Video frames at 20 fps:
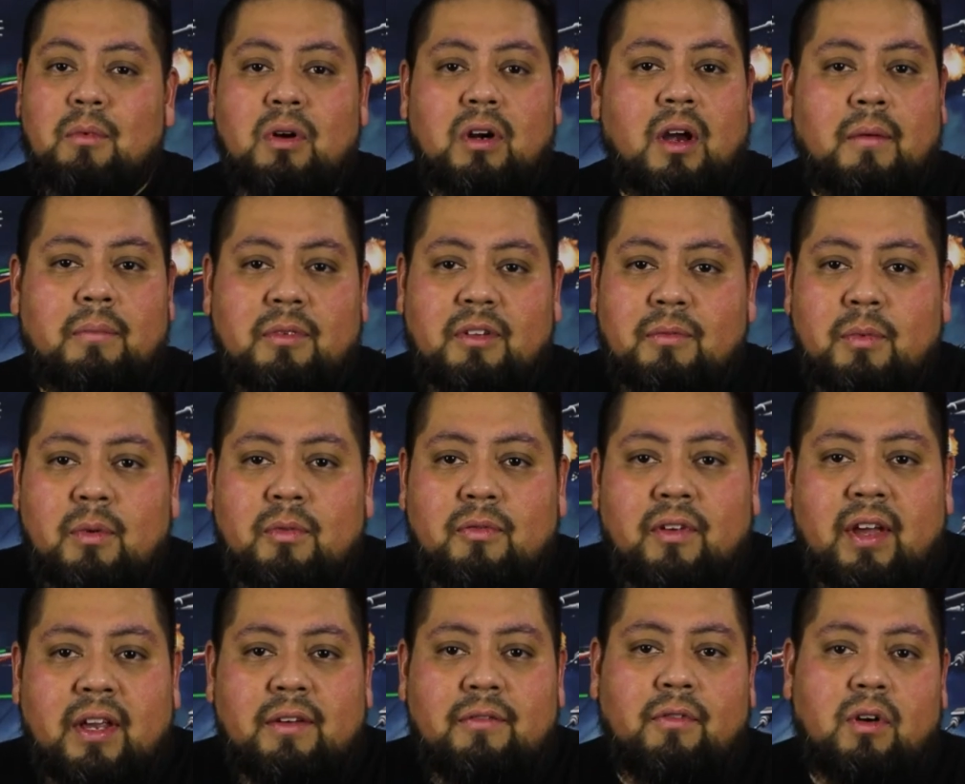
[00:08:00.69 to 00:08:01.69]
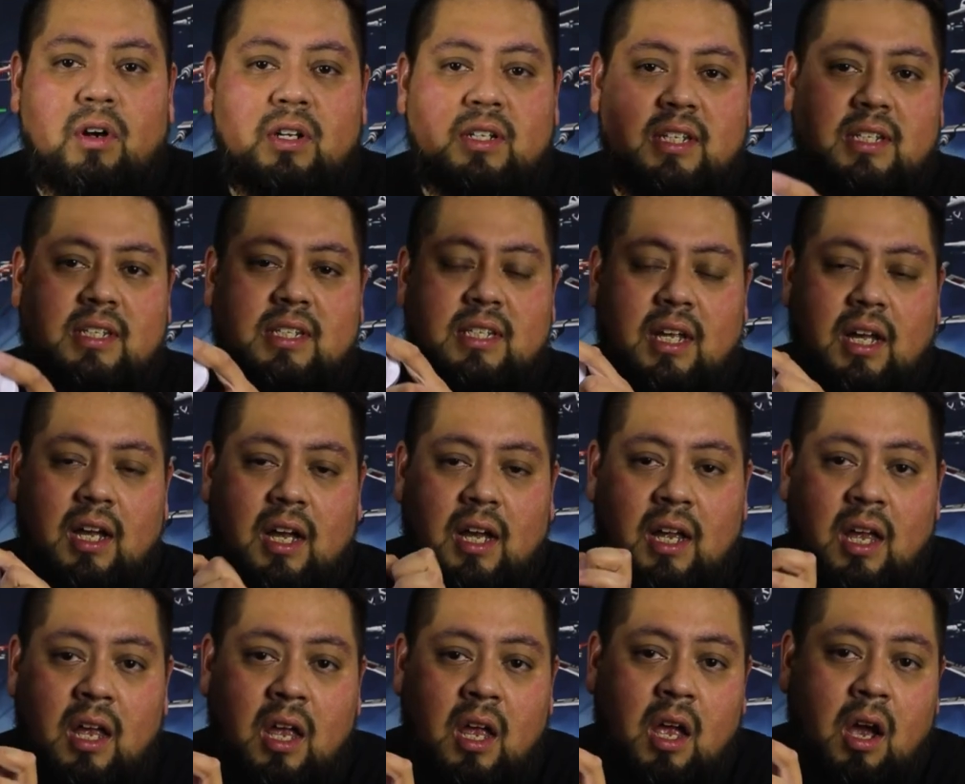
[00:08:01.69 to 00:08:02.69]
more comfortable fit versus the
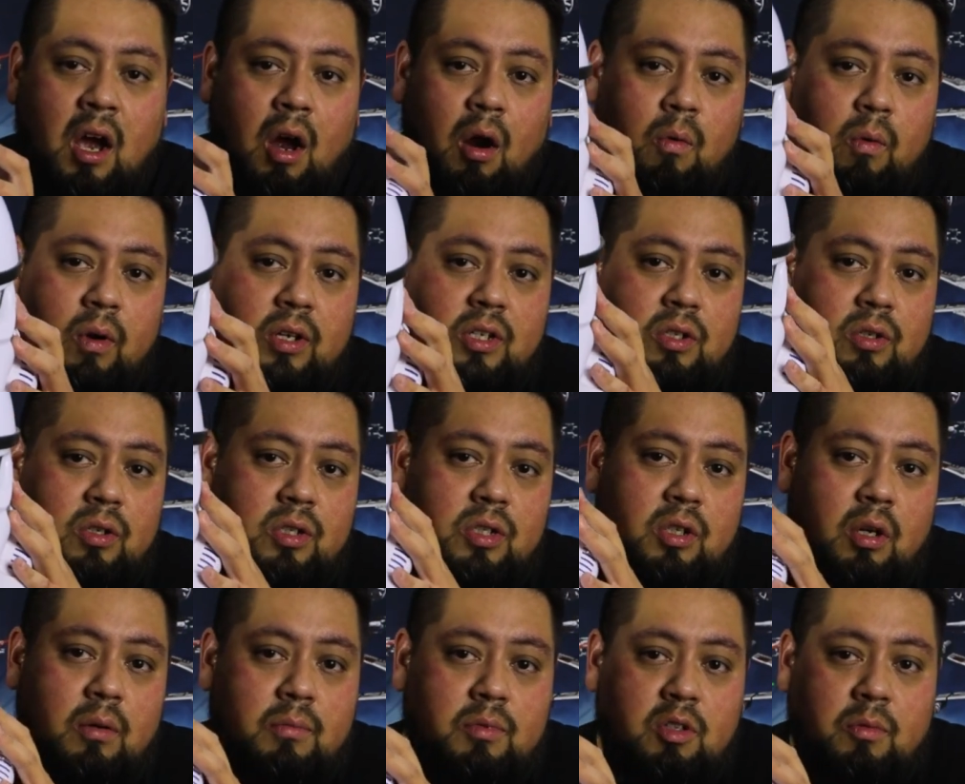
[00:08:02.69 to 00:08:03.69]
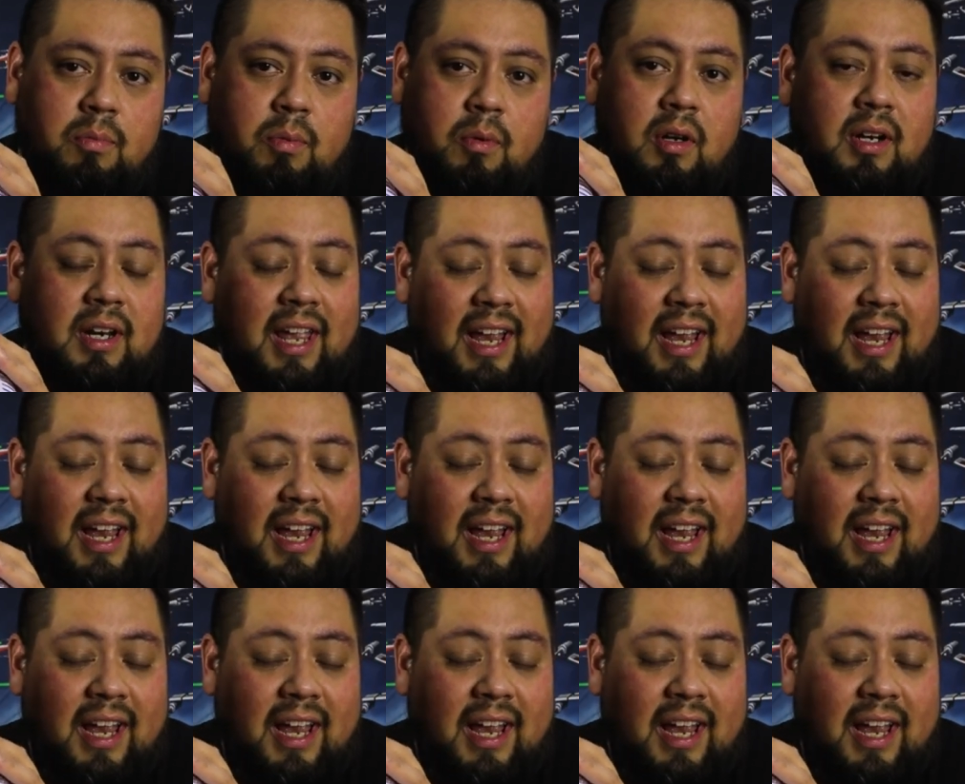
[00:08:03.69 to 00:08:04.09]
original Stormtrooper.